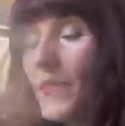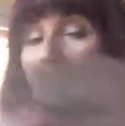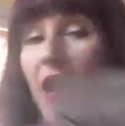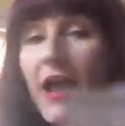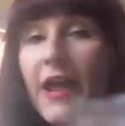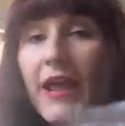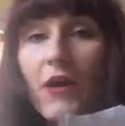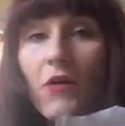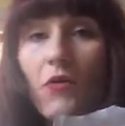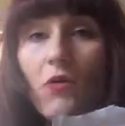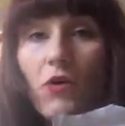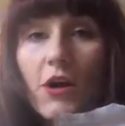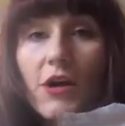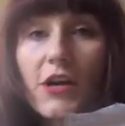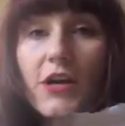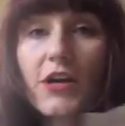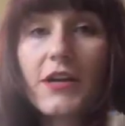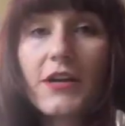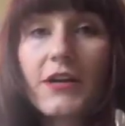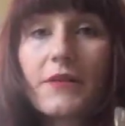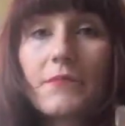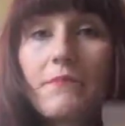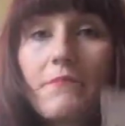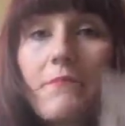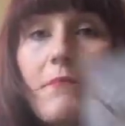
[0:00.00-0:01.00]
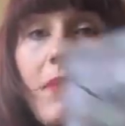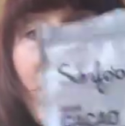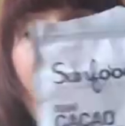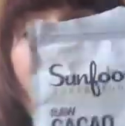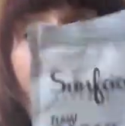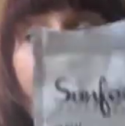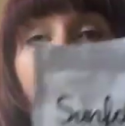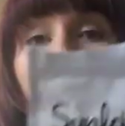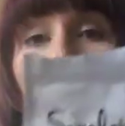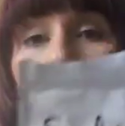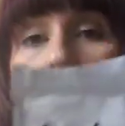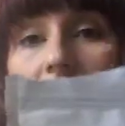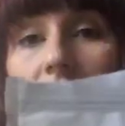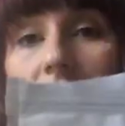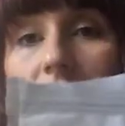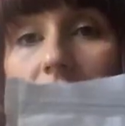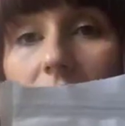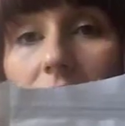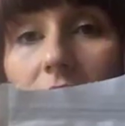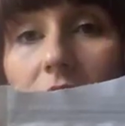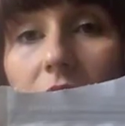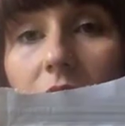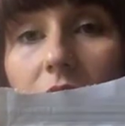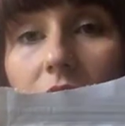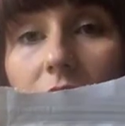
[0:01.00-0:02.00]
I ordered my
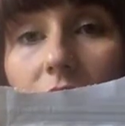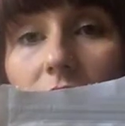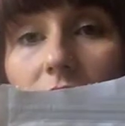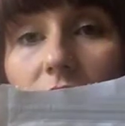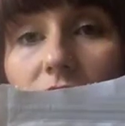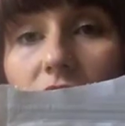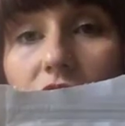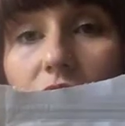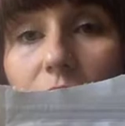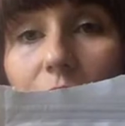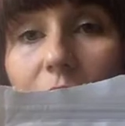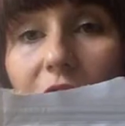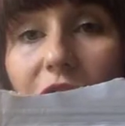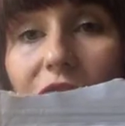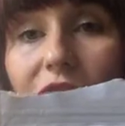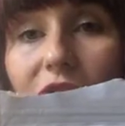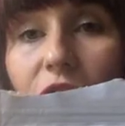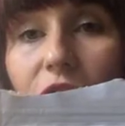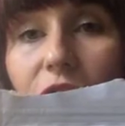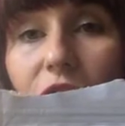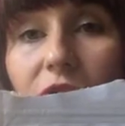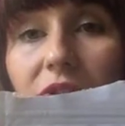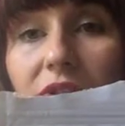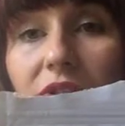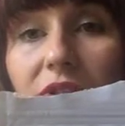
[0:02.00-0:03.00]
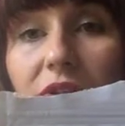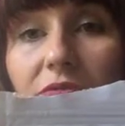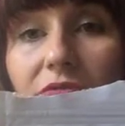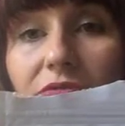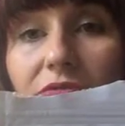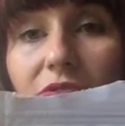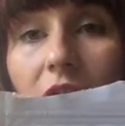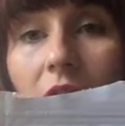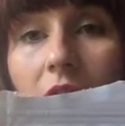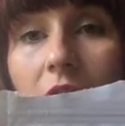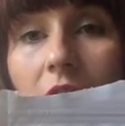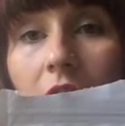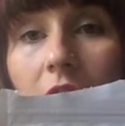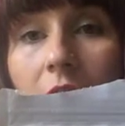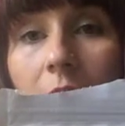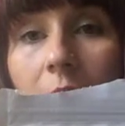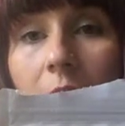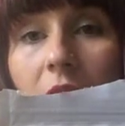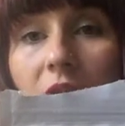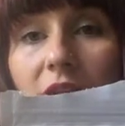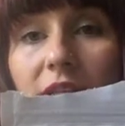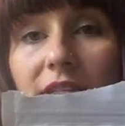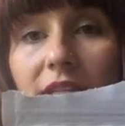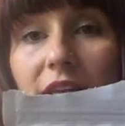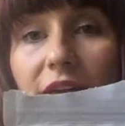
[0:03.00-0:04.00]
superfoods
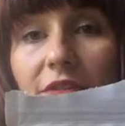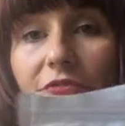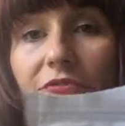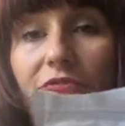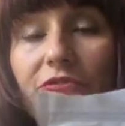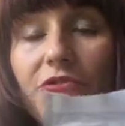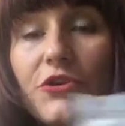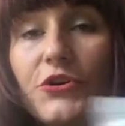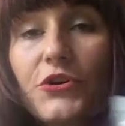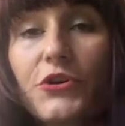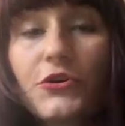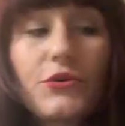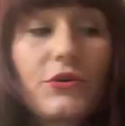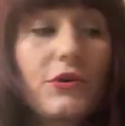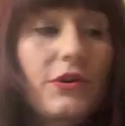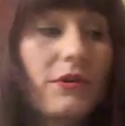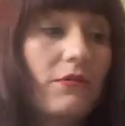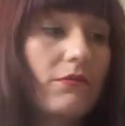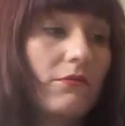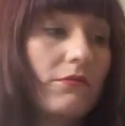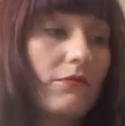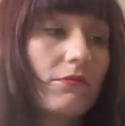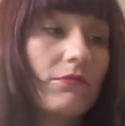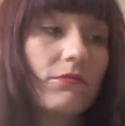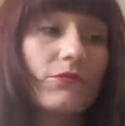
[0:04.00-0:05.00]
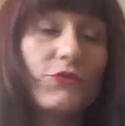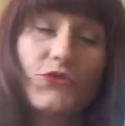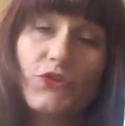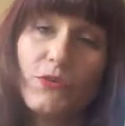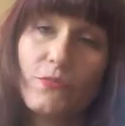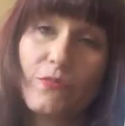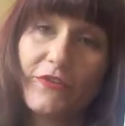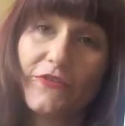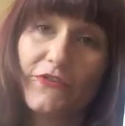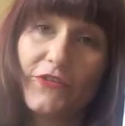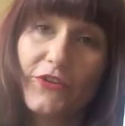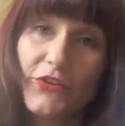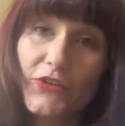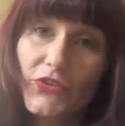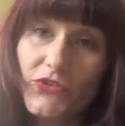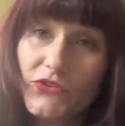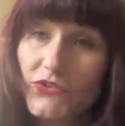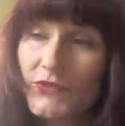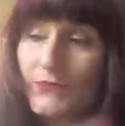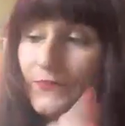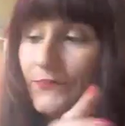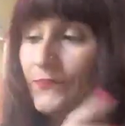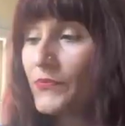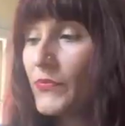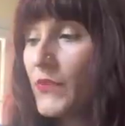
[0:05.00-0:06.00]
from
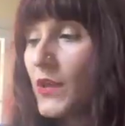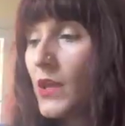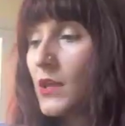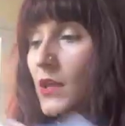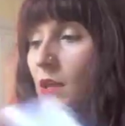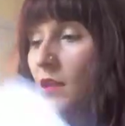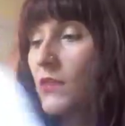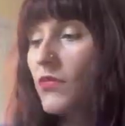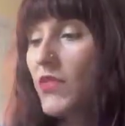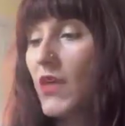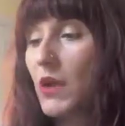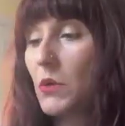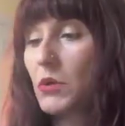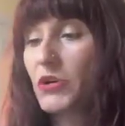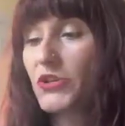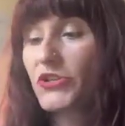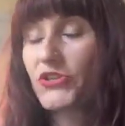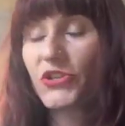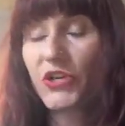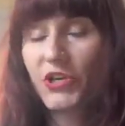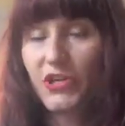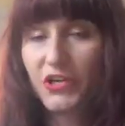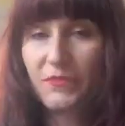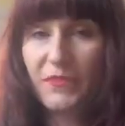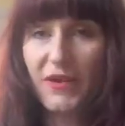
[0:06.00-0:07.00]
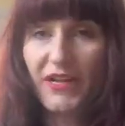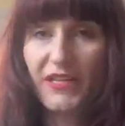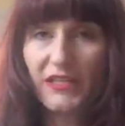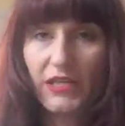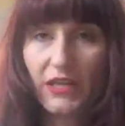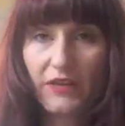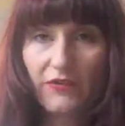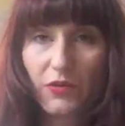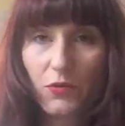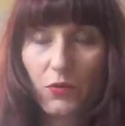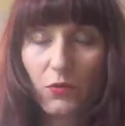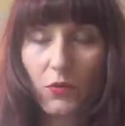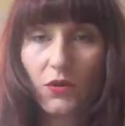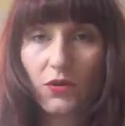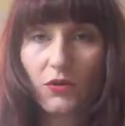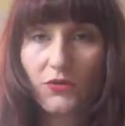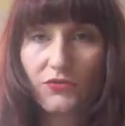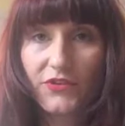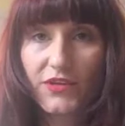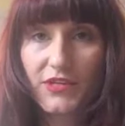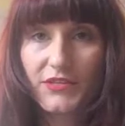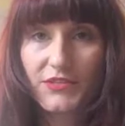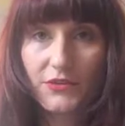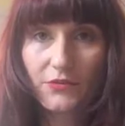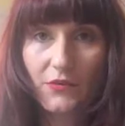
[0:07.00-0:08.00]
Superfoods. They were started by David Wolf,
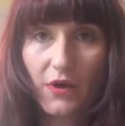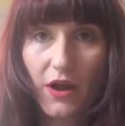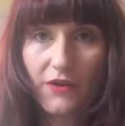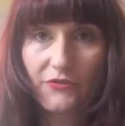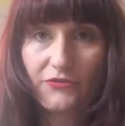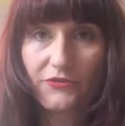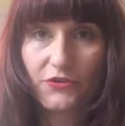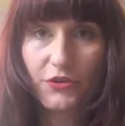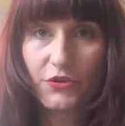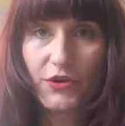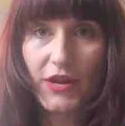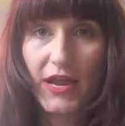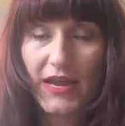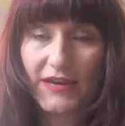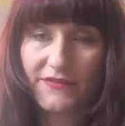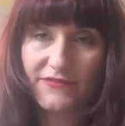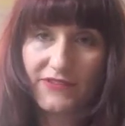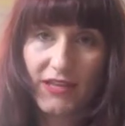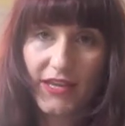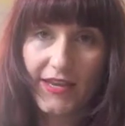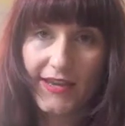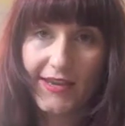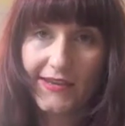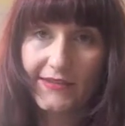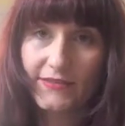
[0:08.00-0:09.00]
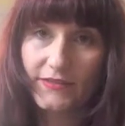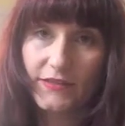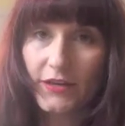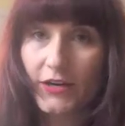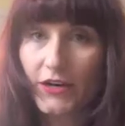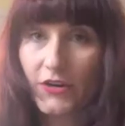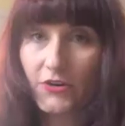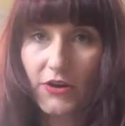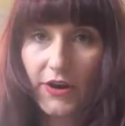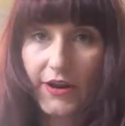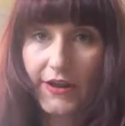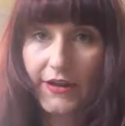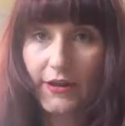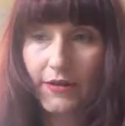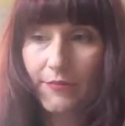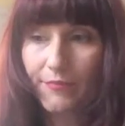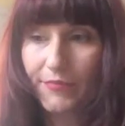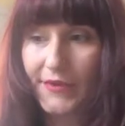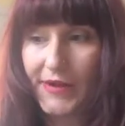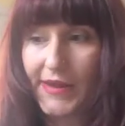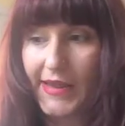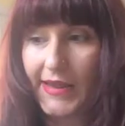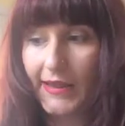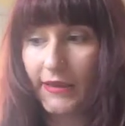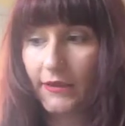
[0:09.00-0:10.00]
who's a raw food advocate. They're a great
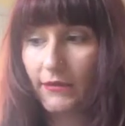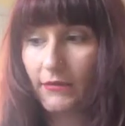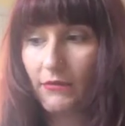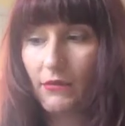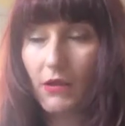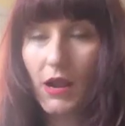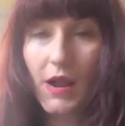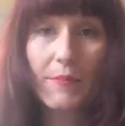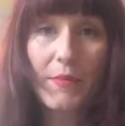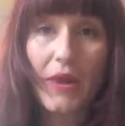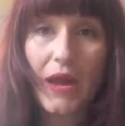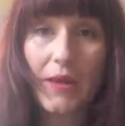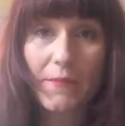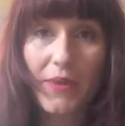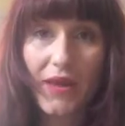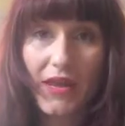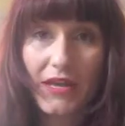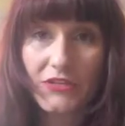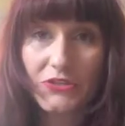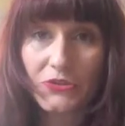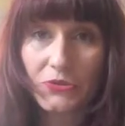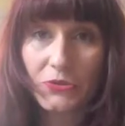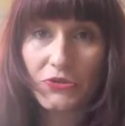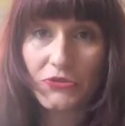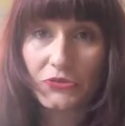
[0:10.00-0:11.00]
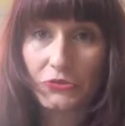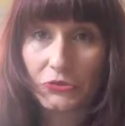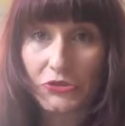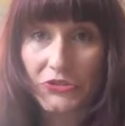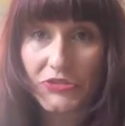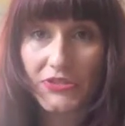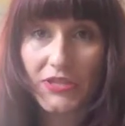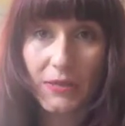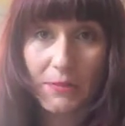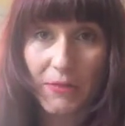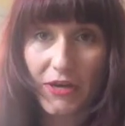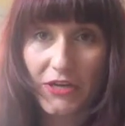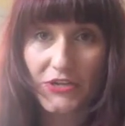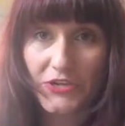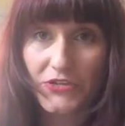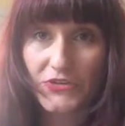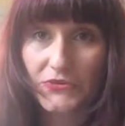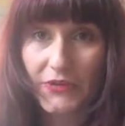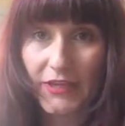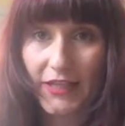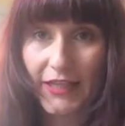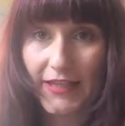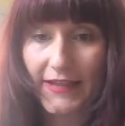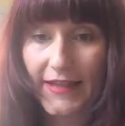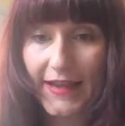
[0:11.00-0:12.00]
company. I'm not paid to endorse them, I just
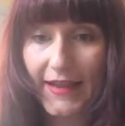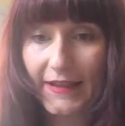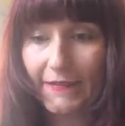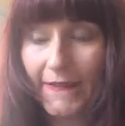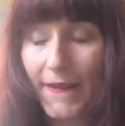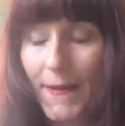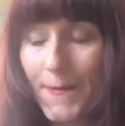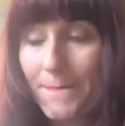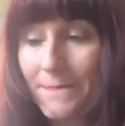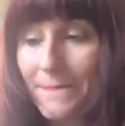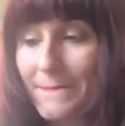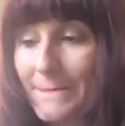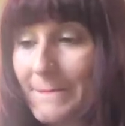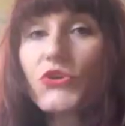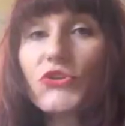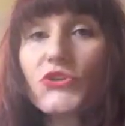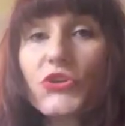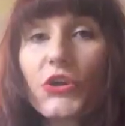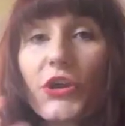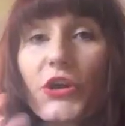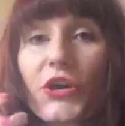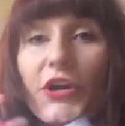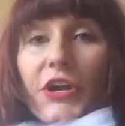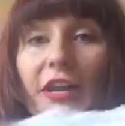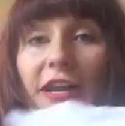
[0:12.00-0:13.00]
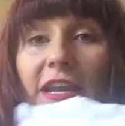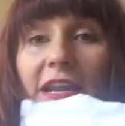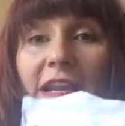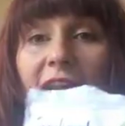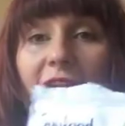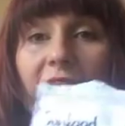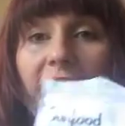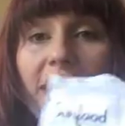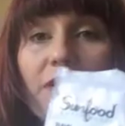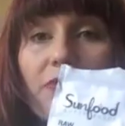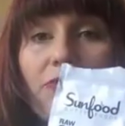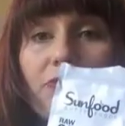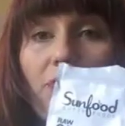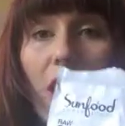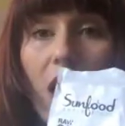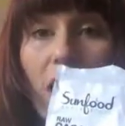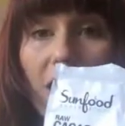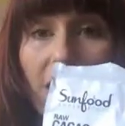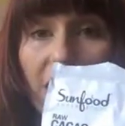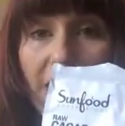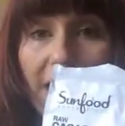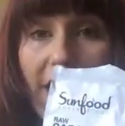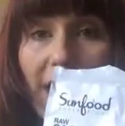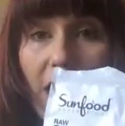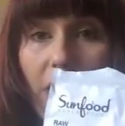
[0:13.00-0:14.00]
really like them. So you're gonna need raw
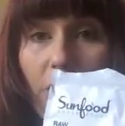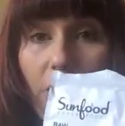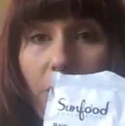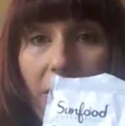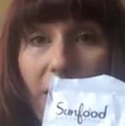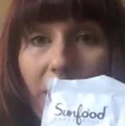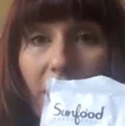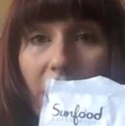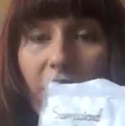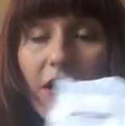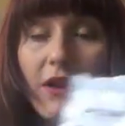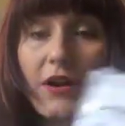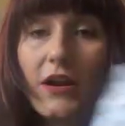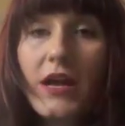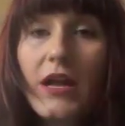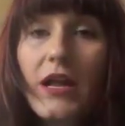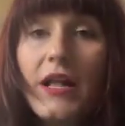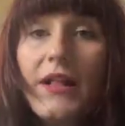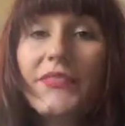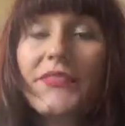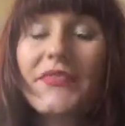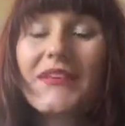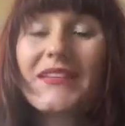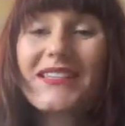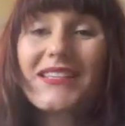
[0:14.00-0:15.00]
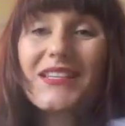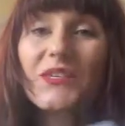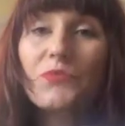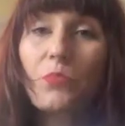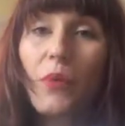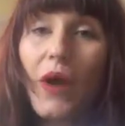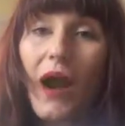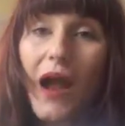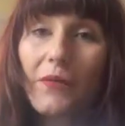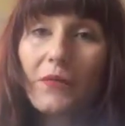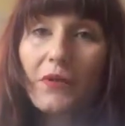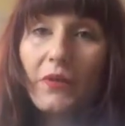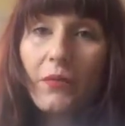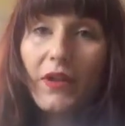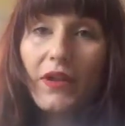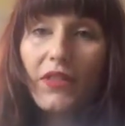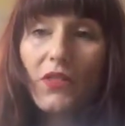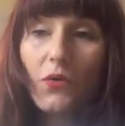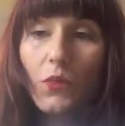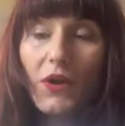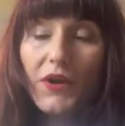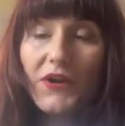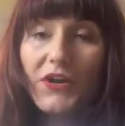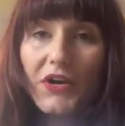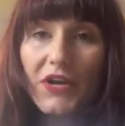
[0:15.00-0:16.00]
cacao butter. This is probably the
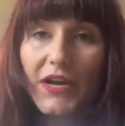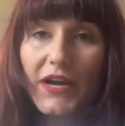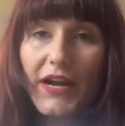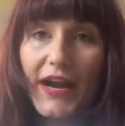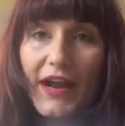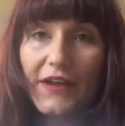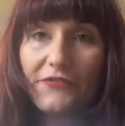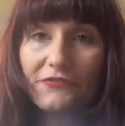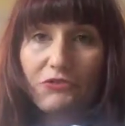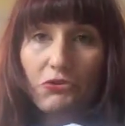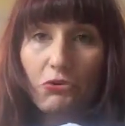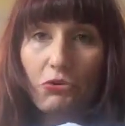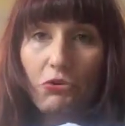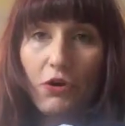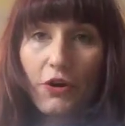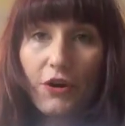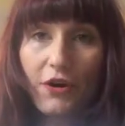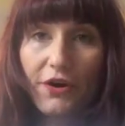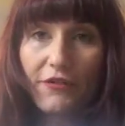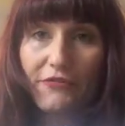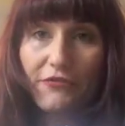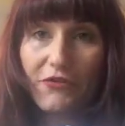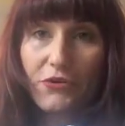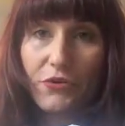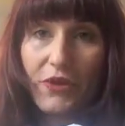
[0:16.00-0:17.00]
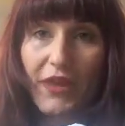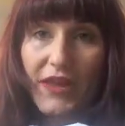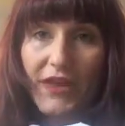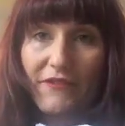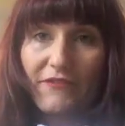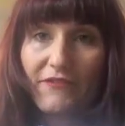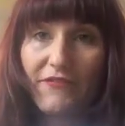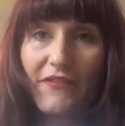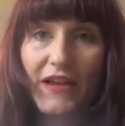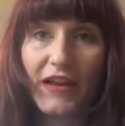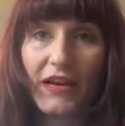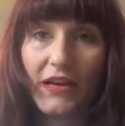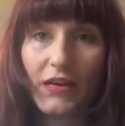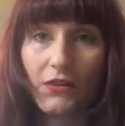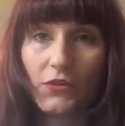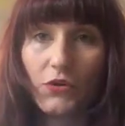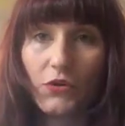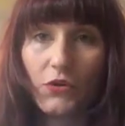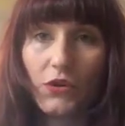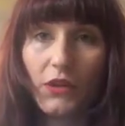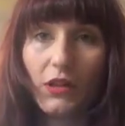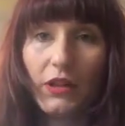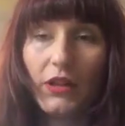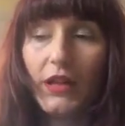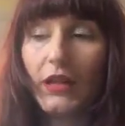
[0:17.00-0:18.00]
one you're gonna have to order if you can't find it
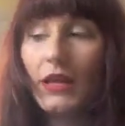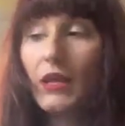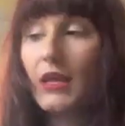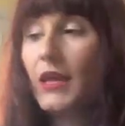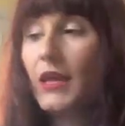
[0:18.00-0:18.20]
locally.